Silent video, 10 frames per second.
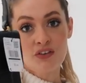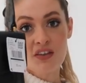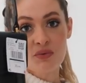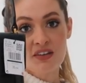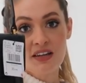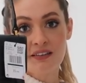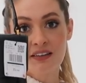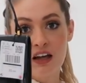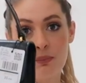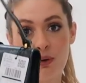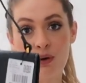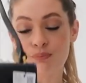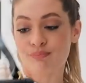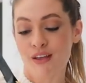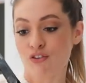That was the next thing I
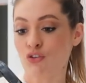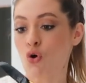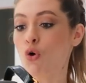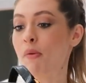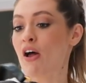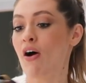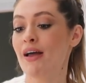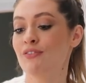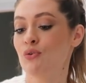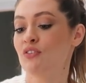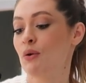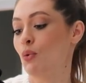bought. It just caught my eye as soon as I